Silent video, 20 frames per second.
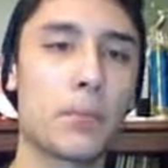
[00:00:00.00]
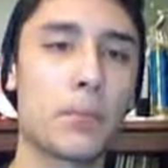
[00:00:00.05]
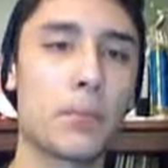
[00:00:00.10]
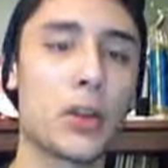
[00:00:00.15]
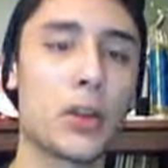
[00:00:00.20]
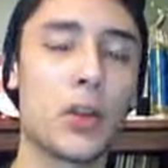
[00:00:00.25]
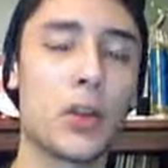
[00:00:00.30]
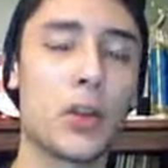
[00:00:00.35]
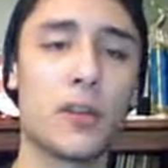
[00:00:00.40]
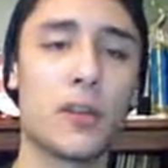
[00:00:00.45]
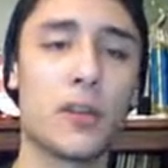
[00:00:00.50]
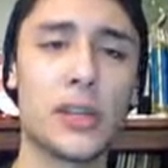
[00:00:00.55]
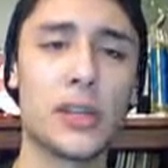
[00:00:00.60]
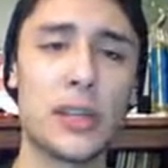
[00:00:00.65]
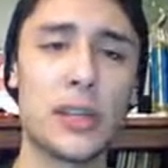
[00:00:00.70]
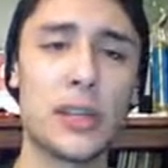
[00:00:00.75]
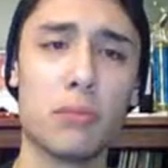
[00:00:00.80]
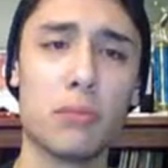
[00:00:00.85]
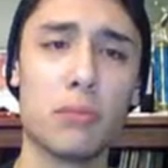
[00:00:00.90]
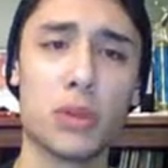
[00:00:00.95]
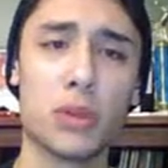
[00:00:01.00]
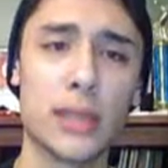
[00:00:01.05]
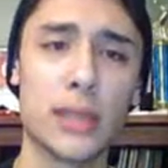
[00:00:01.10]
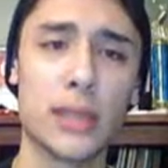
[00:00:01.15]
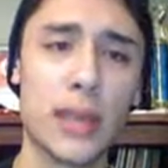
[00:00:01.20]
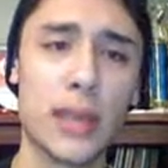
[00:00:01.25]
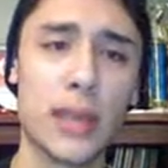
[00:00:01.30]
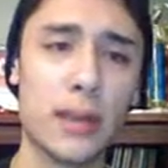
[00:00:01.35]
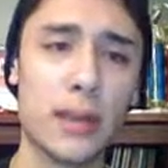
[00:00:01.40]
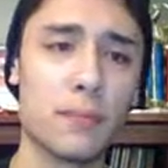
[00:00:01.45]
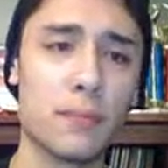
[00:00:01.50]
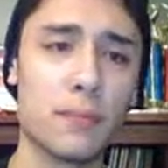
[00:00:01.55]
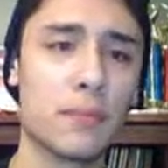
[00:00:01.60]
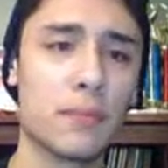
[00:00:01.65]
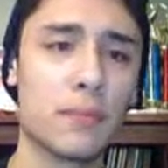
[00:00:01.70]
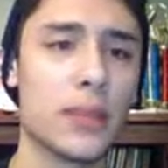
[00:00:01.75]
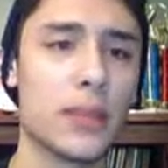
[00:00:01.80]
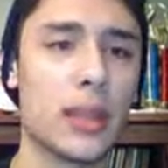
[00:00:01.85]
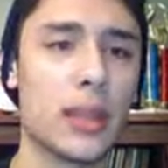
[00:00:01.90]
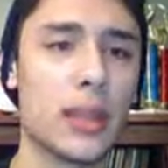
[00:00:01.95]
Gonna go for T-Bolt again.
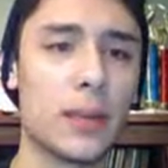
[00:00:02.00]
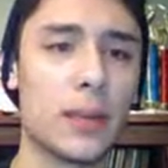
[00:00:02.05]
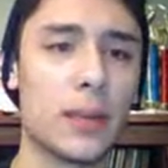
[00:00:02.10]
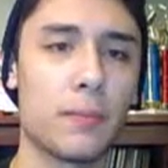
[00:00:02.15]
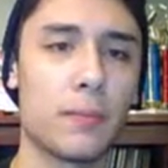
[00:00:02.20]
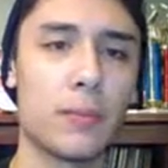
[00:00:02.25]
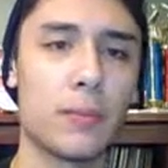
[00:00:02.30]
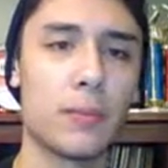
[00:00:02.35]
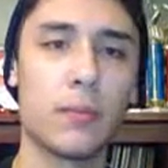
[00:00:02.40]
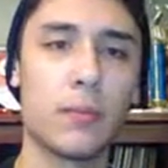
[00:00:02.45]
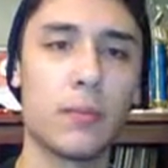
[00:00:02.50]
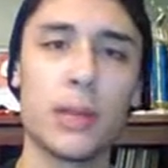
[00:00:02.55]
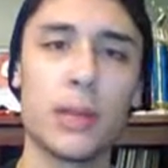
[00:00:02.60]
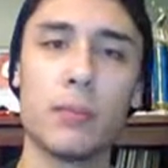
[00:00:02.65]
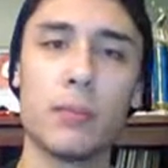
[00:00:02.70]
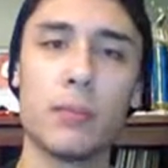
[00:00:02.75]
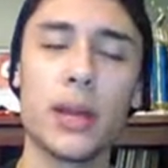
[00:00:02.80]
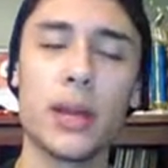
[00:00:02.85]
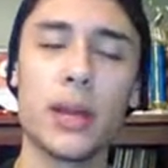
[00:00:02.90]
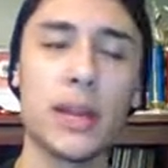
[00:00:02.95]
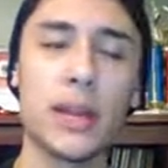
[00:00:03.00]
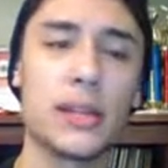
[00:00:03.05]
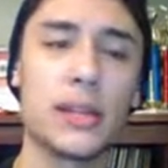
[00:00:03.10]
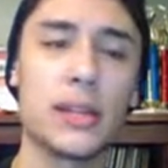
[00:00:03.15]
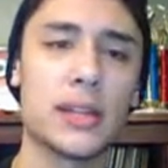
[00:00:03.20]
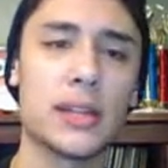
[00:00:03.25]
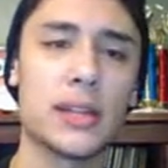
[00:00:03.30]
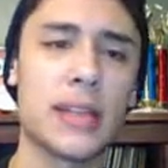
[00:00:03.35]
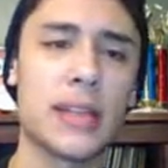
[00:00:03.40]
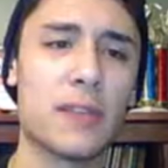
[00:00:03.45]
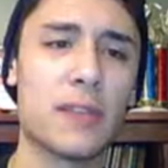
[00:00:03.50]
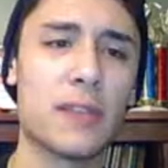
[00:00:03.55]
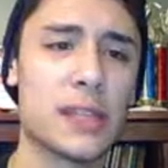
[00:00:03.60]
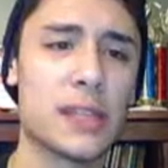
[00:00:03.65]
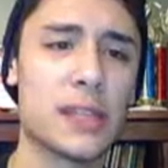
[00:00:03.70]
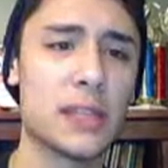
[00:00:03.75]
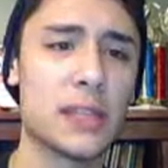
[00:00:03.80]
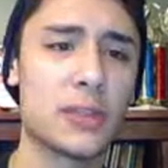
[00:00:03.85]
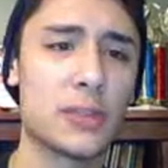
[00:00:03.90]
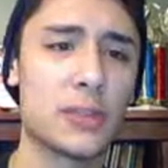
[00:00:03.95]
But it does have a
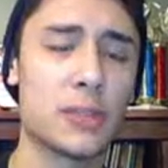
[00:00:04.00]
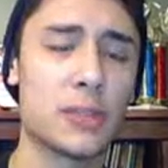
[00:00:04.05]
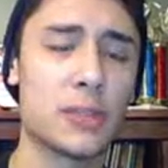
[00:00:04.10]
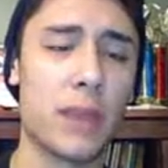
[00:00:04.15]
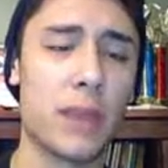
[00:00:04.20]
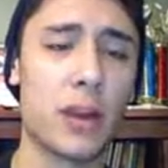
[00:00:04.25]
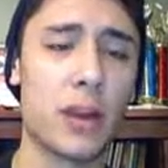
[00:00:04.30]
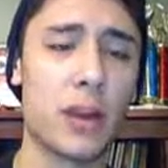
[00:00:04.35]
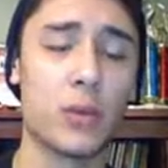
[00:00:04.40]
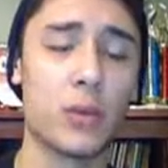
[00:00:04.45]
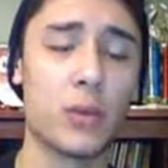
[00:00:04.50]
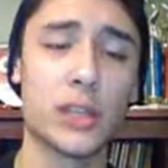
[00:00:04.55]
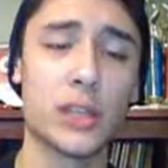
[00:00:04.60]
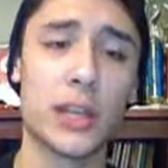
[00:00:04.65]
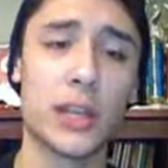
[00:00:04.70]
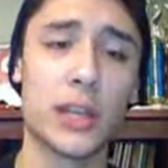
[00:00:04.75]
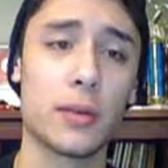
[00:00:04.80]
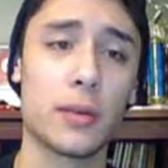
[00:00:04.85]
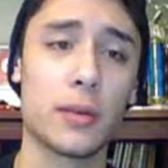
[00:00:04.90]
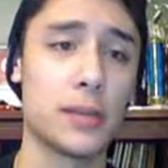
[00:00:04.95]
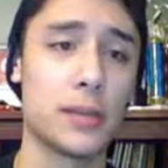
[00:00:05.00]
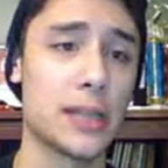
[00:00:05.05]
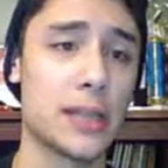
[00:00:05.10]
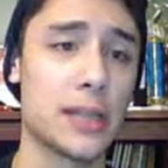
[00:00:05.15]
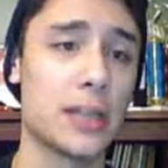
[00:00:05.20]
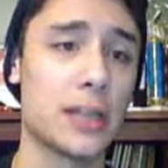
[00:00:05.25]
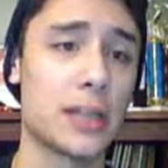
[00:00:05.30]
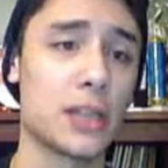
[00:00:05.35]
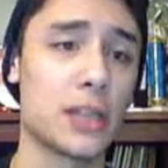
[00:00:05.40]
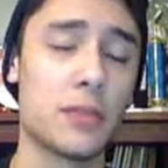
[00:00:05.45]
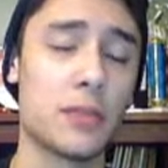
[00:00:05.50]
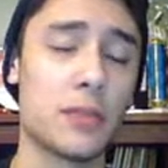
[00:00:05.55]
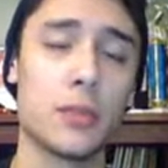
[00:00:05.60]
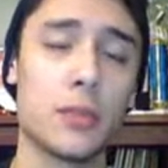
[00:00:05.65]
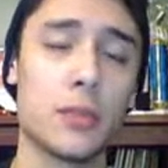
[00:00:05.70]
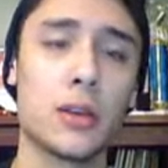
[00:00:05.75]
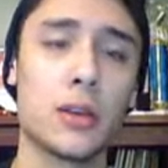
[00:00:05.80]
Citrus Berry, which is actually...